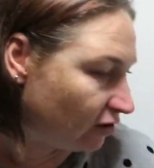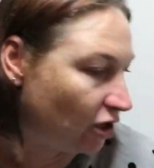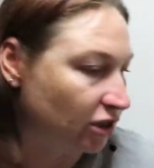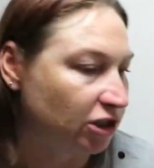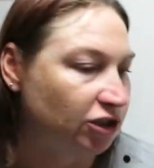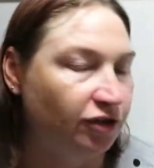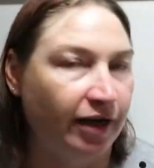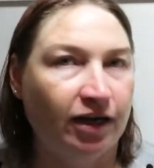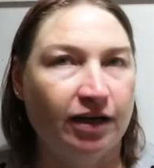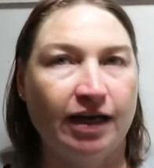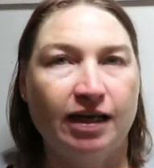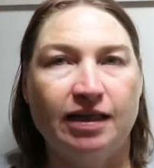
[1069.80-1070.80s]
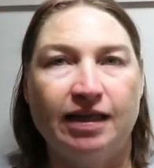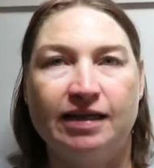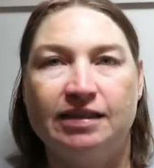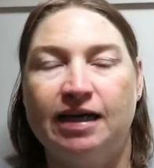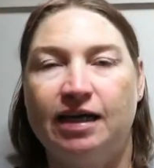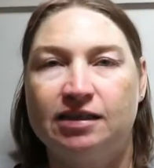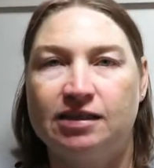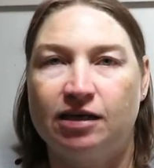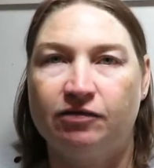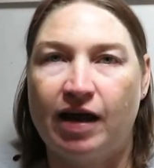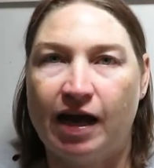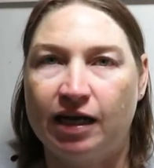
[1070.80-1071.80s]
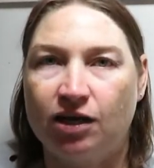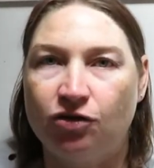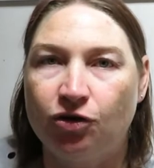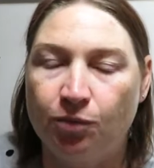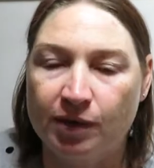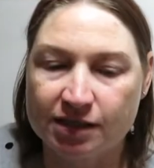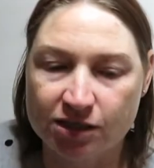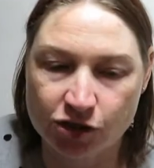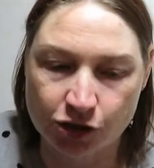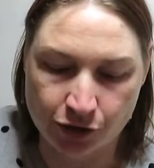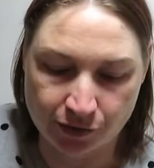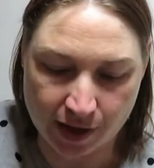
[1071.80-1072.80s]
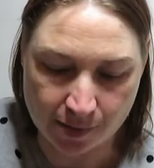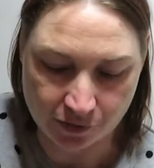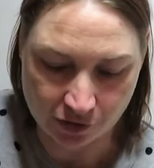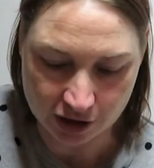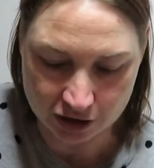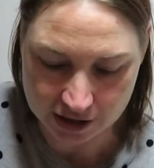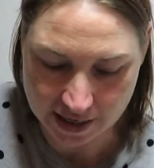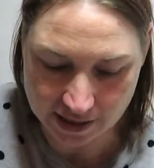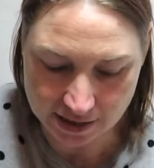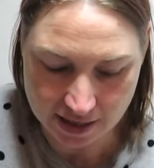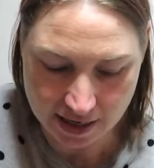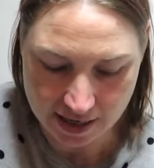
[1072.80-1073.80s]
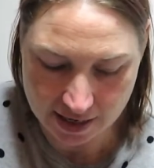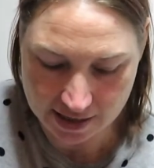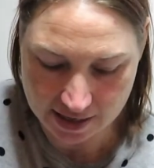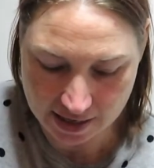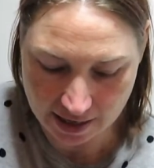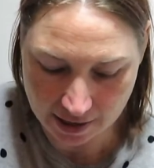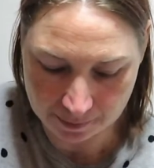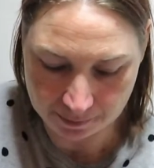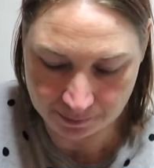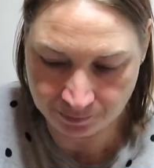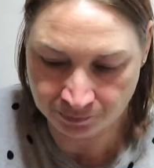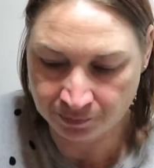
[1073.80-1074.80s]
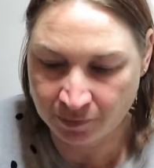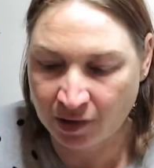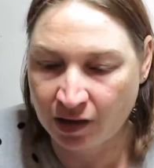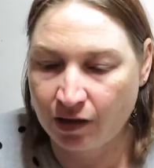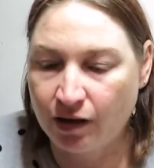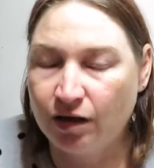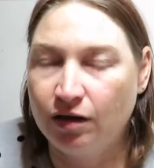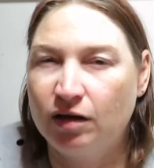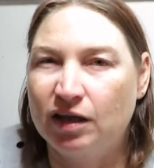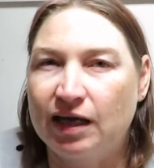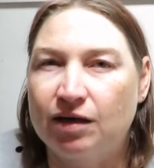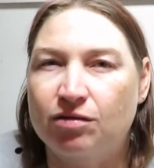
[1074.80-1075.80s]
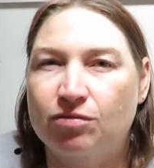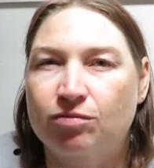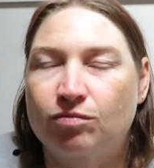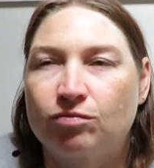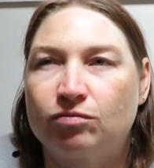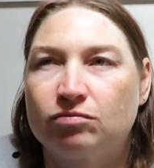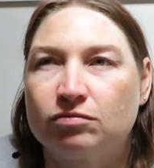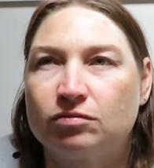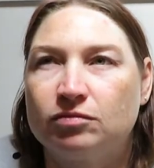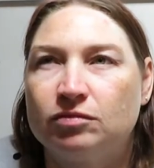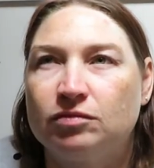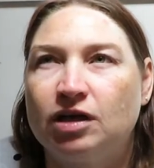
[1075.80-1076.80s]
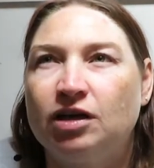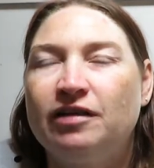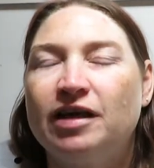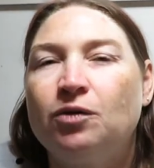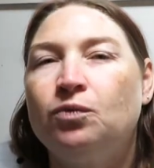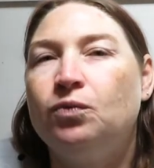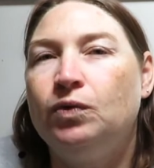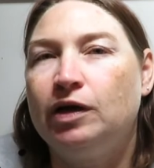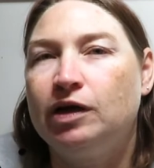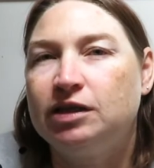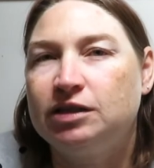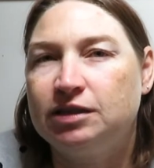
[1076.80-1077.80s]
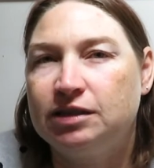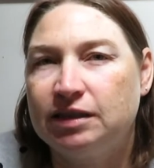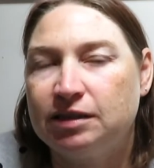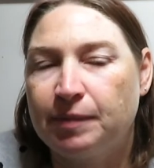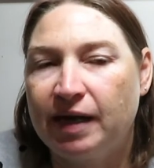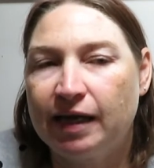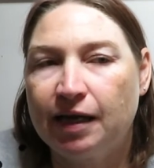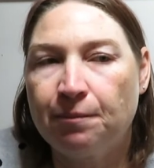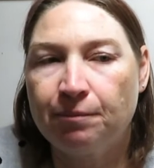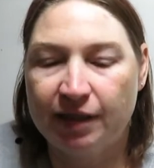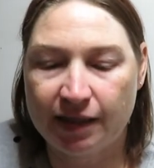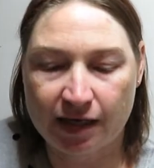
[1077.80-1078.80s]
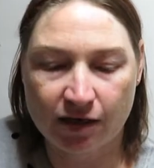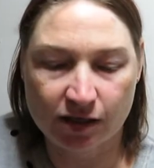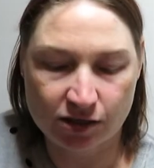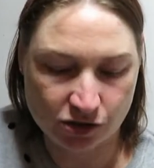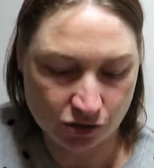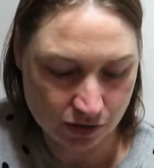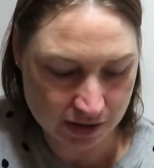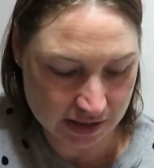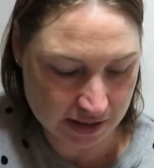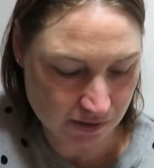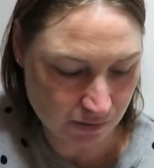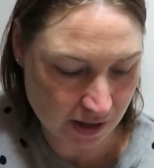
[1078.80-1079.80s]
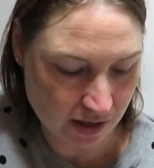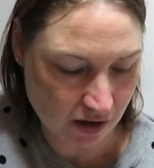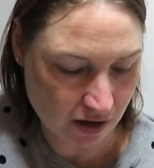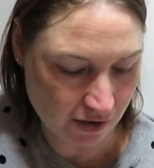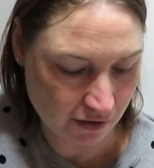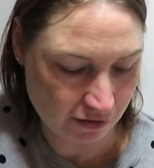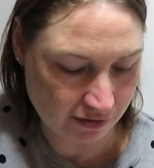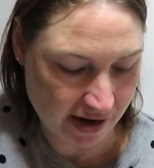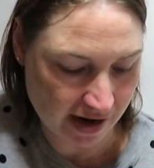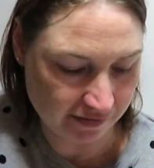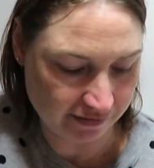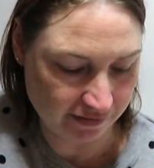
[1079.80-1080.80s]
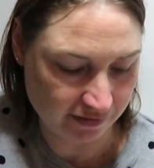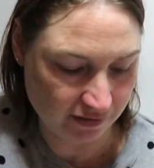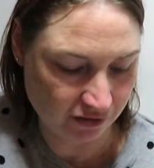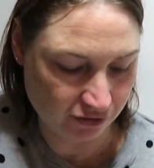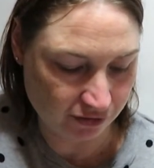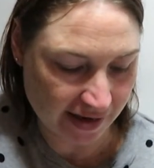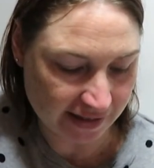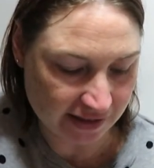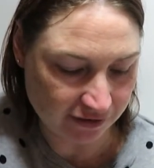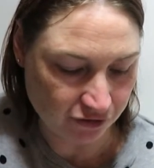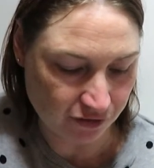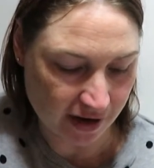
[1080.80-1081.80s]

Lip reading: Concentrate on getting that down instead of adding new ones to that project. And then I don't think I'm really going to do Stitch Mania, but then I saw this one on Creative